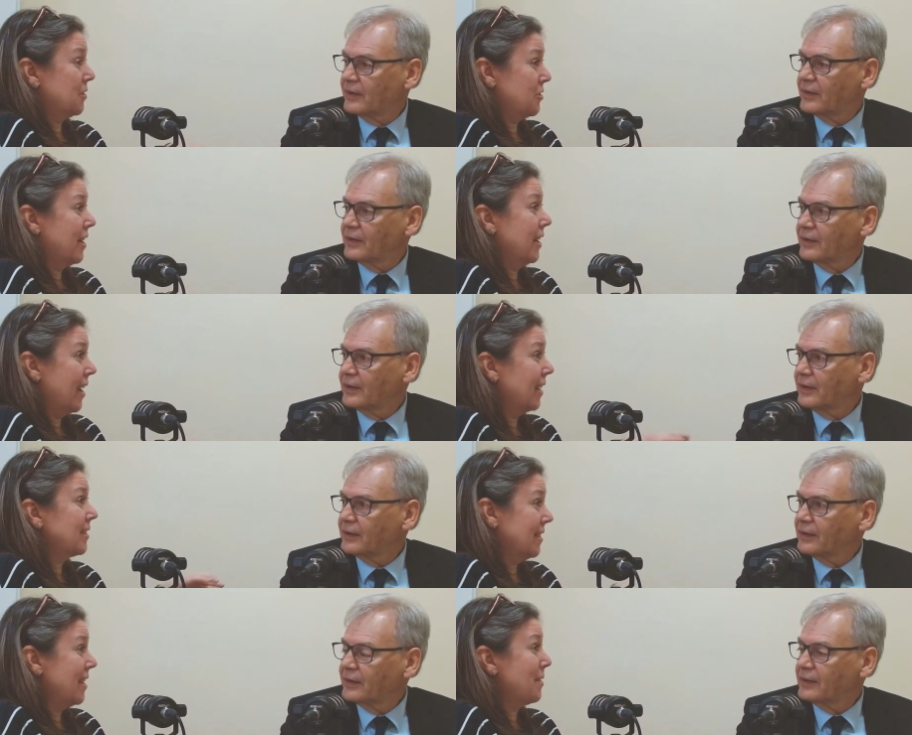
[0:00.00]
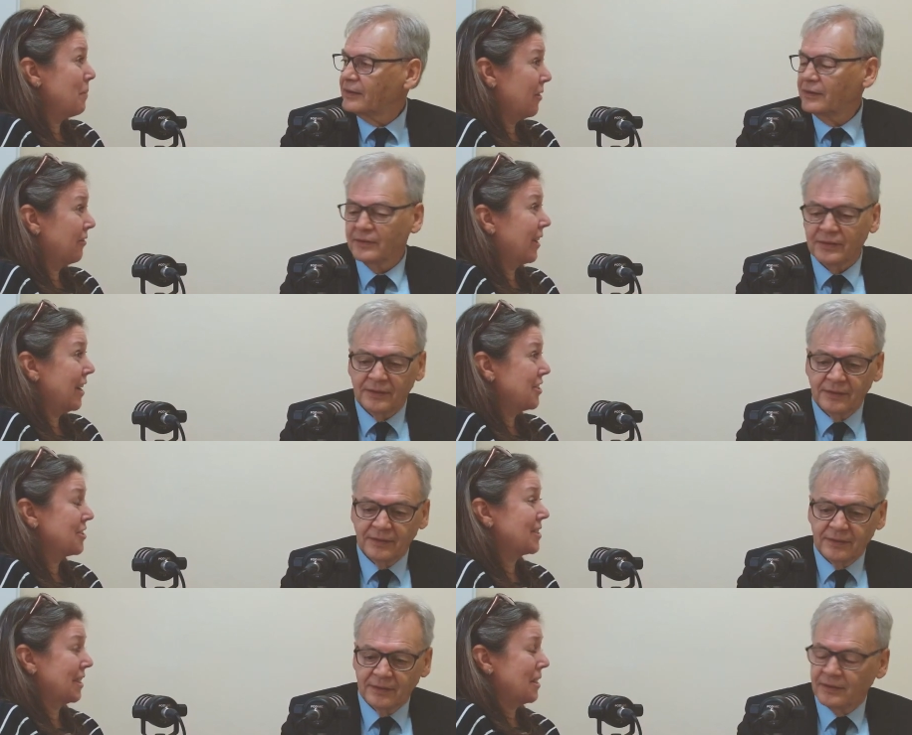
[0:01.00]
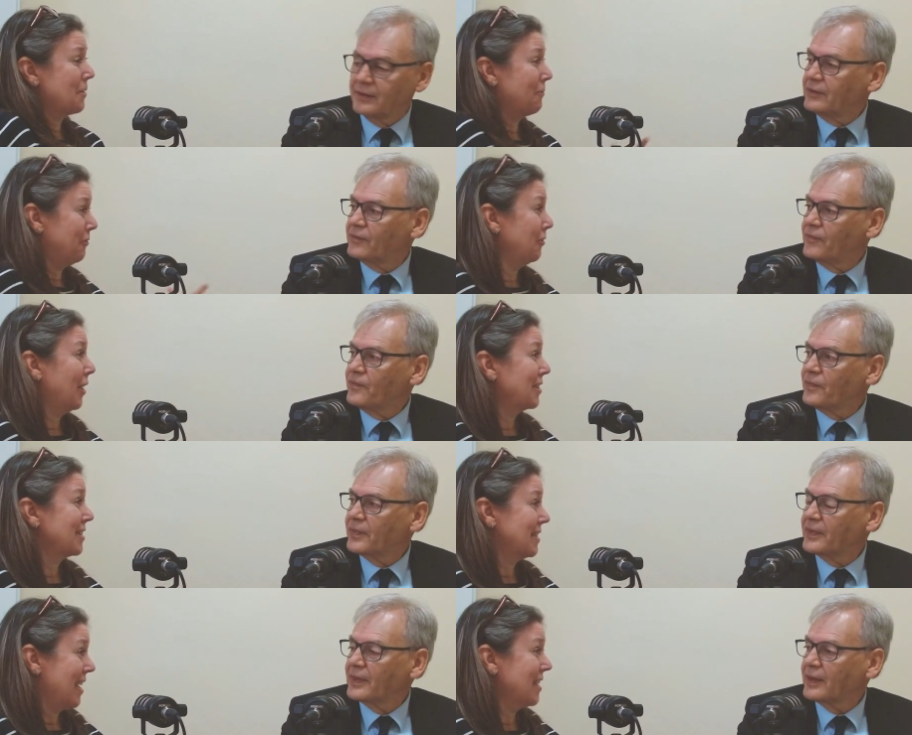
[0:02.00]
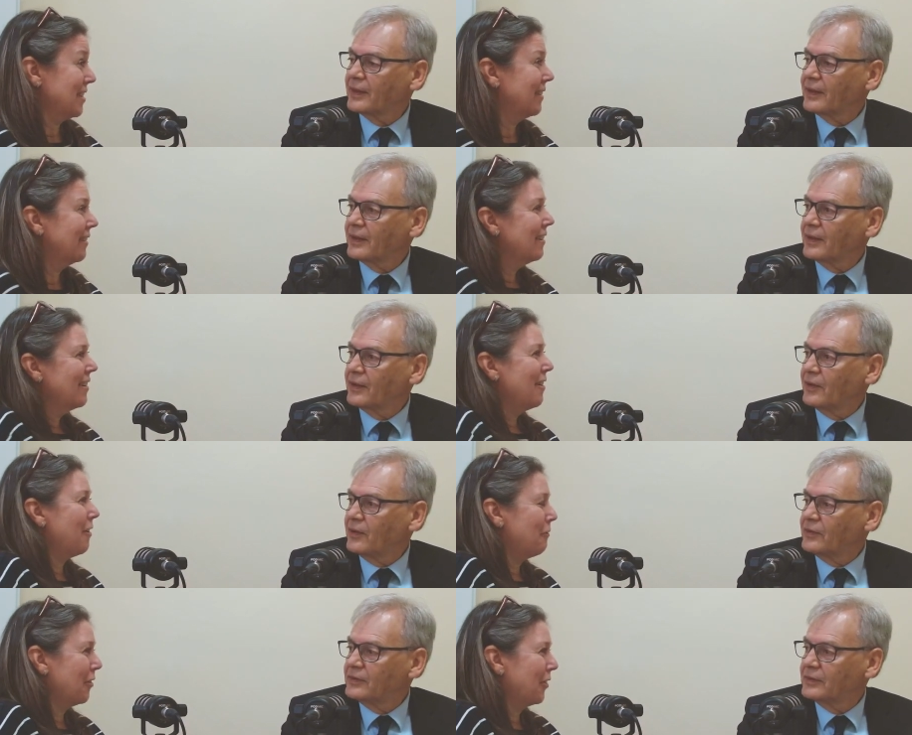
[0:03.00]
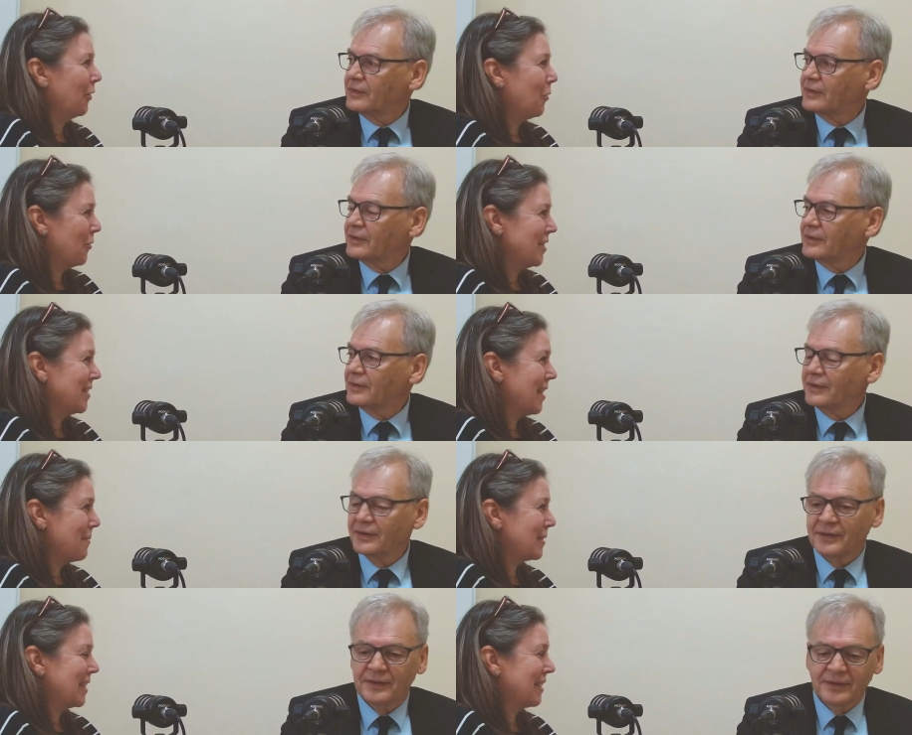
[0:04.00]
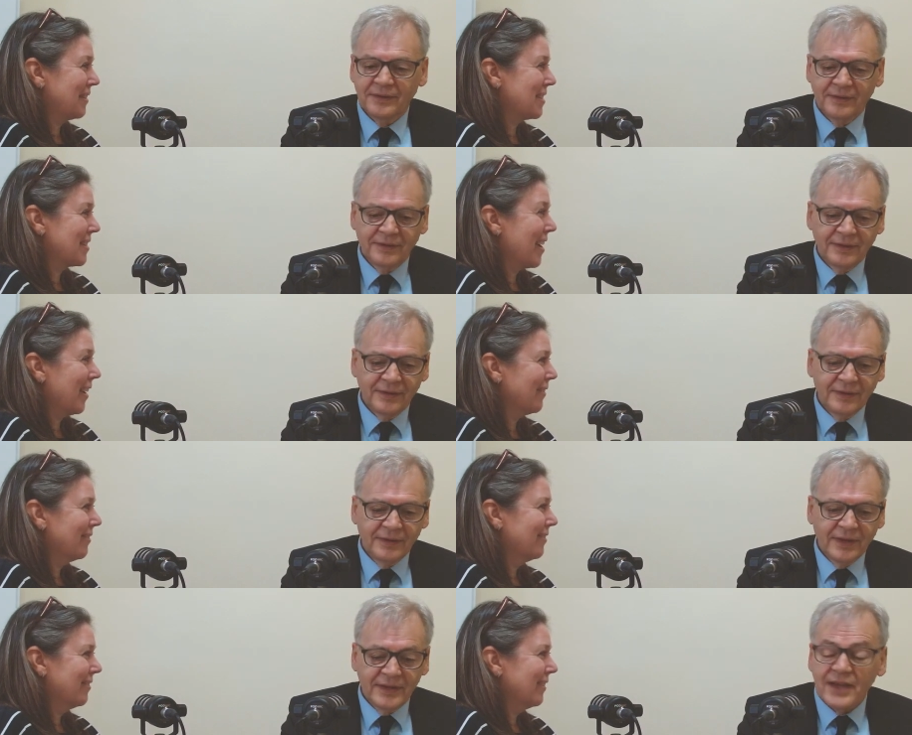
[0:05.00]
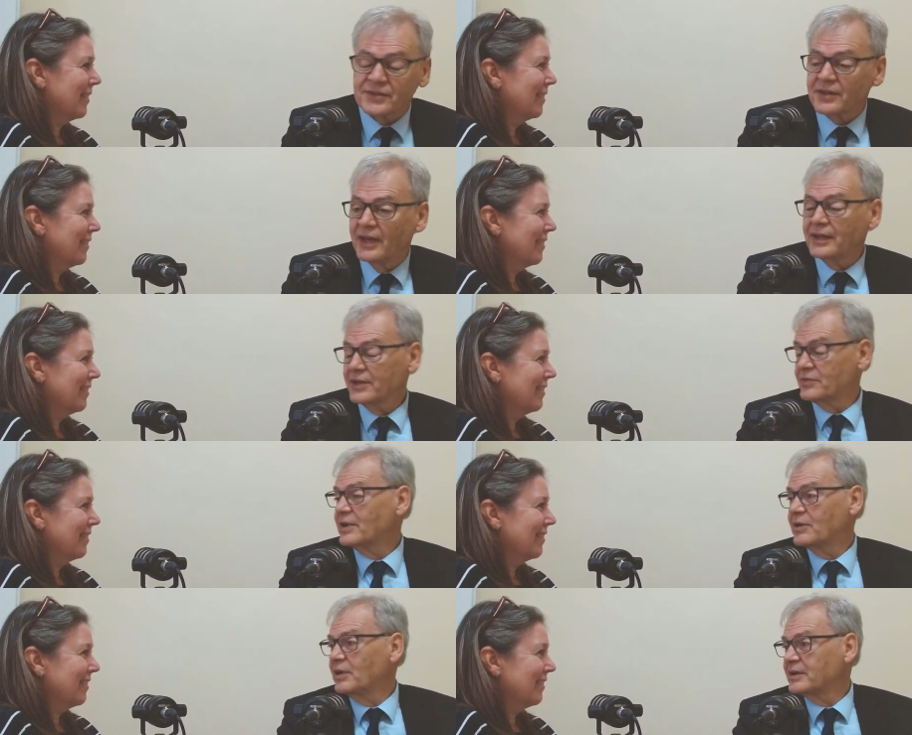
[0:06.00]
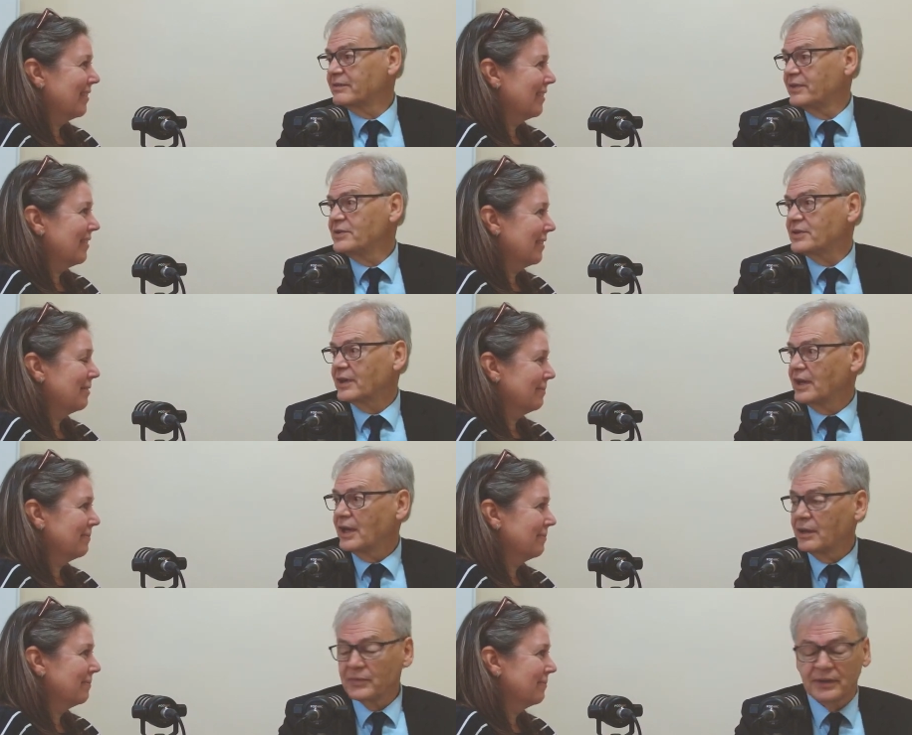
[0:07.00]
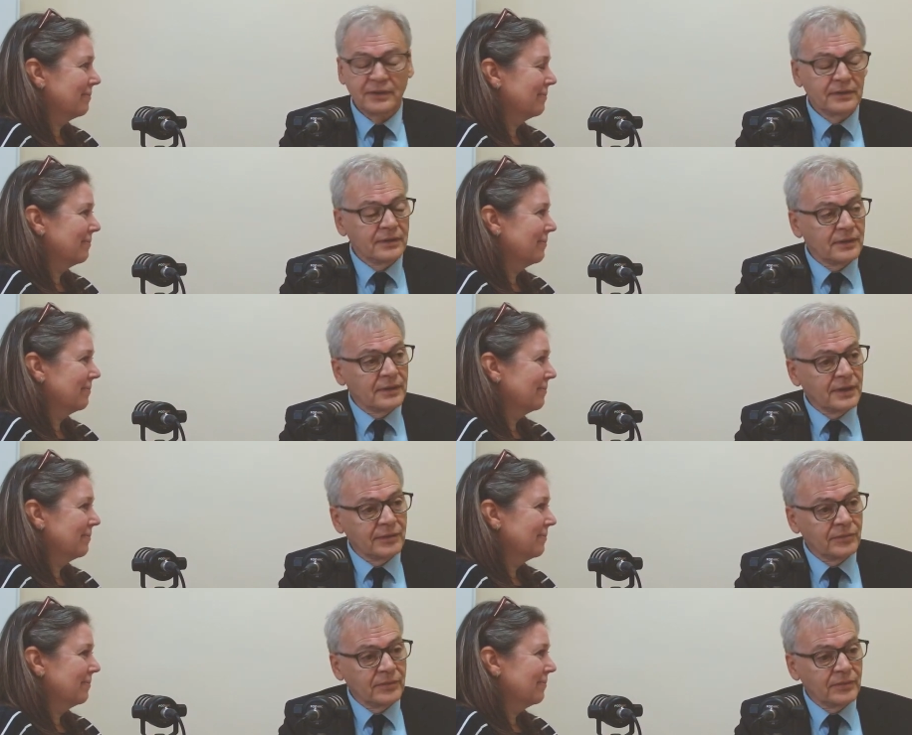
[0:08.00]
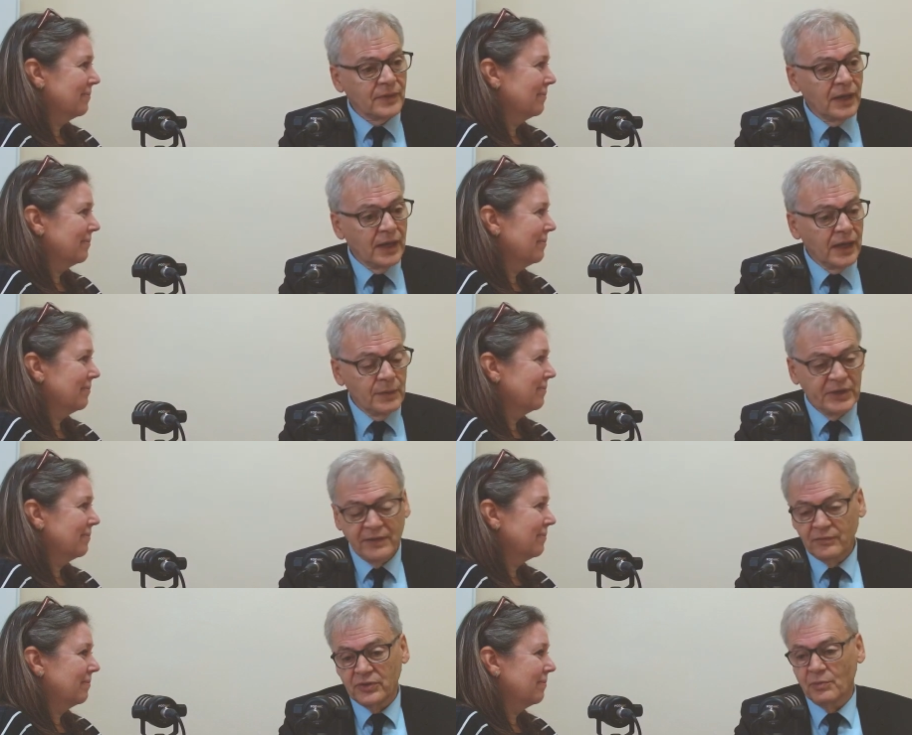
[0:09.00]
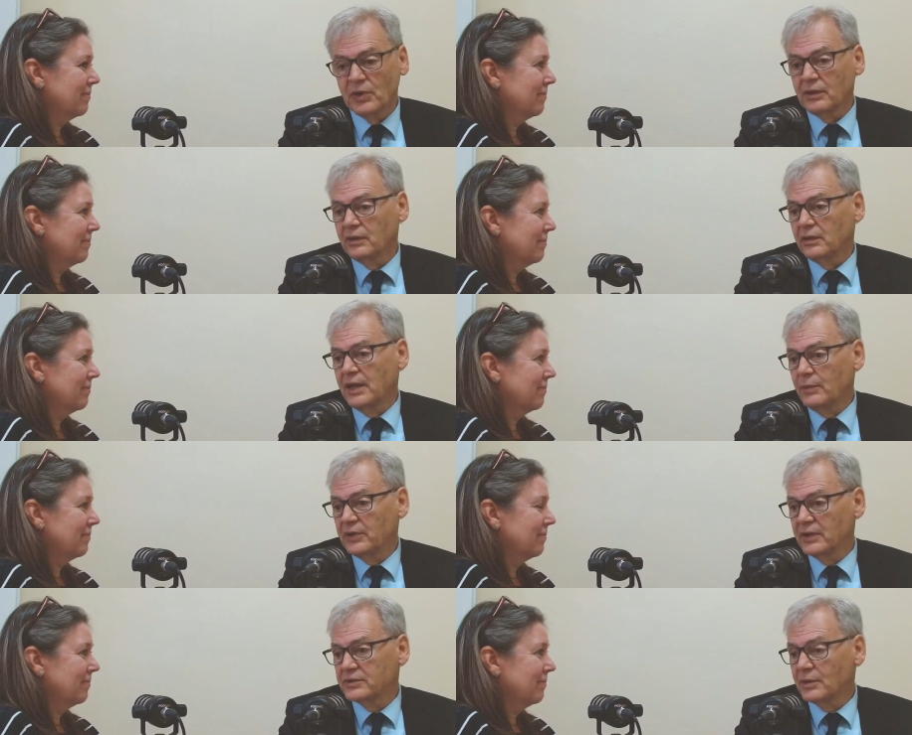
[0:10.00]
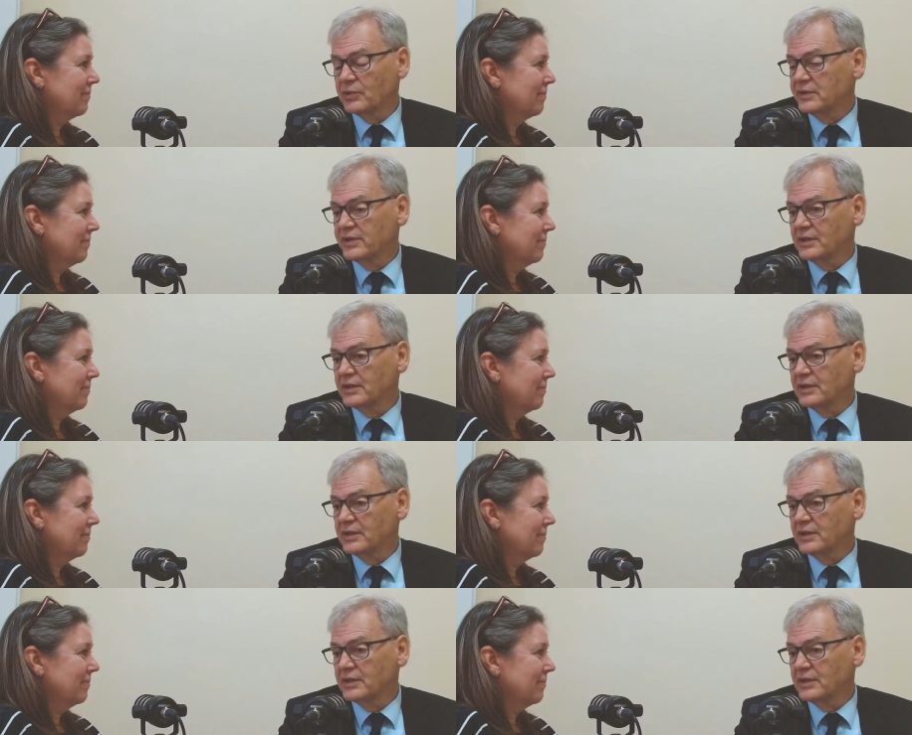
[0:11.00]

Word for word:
Speaker 1: Australian Act and then the modifications to get a full understanding of what the law is in that particular state.
Speaker 2: Yes, and it gets really quite confusing. I, I mean, um, I mean, even with the model harmonised WHS